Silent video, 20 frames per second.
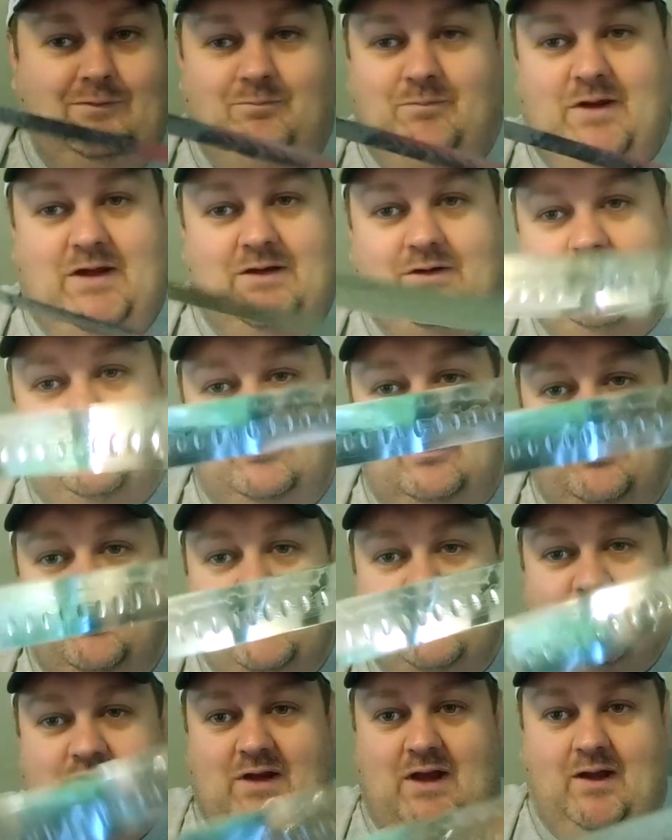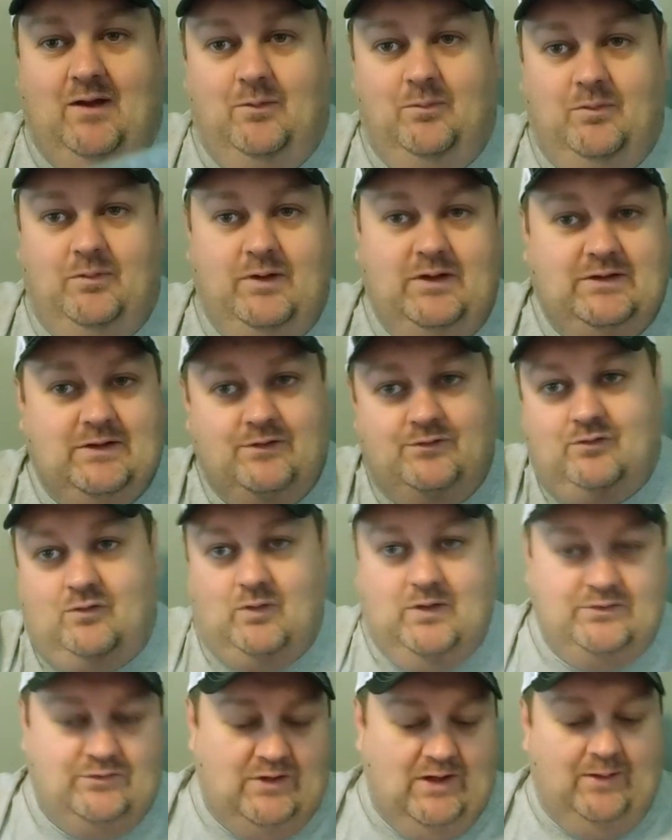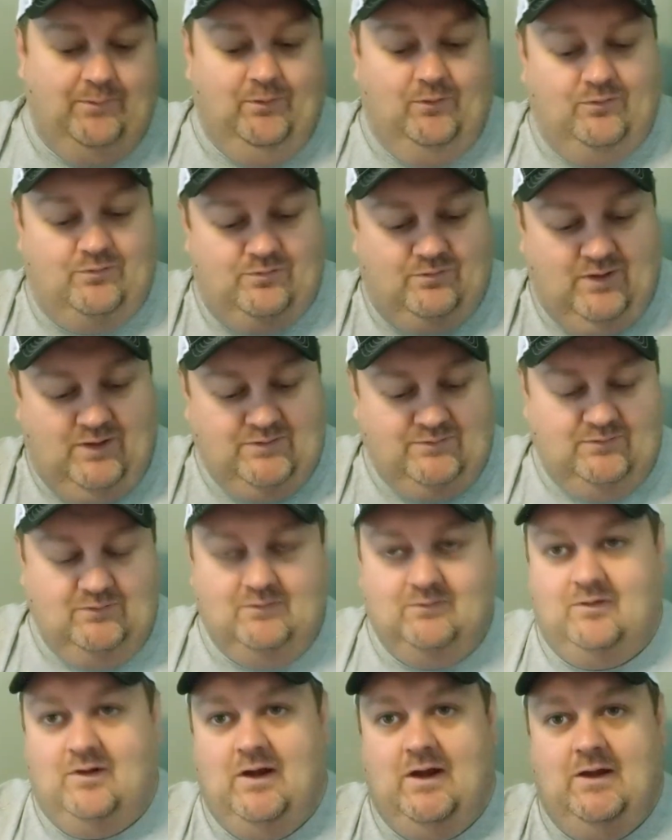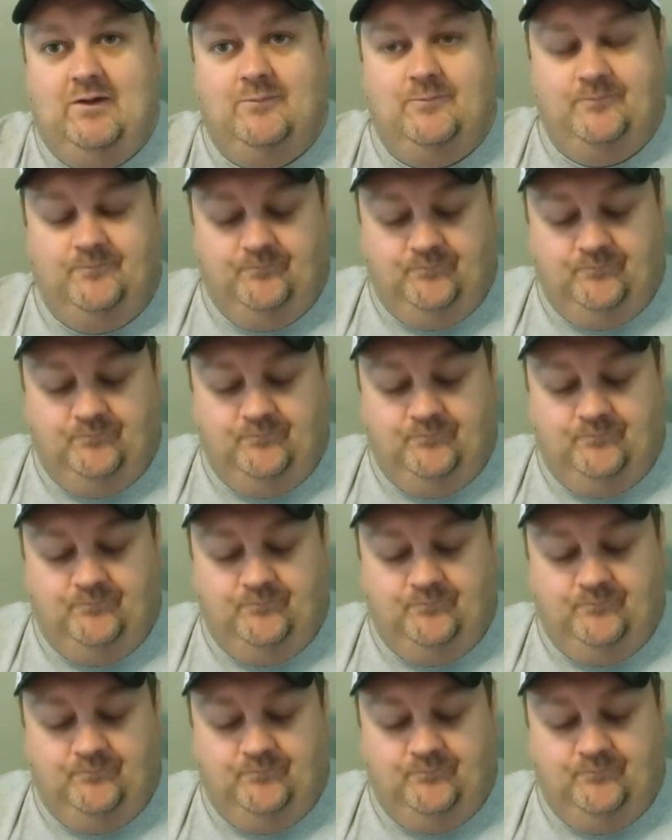man, you're missing out. It does a great job though, slicing, okay?